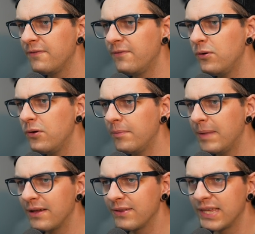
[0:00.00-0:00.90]
what
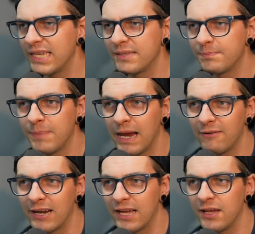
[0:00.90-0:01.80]
about these
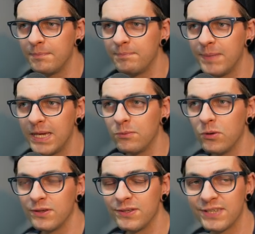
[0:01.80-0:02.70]
Behringer
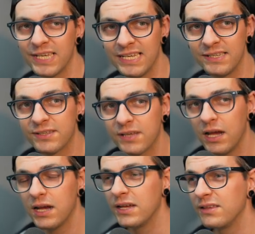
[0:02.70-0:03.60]

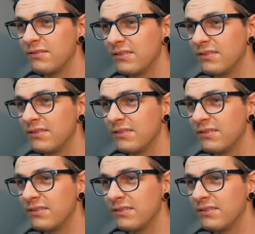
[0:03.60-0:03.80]
B1Cs?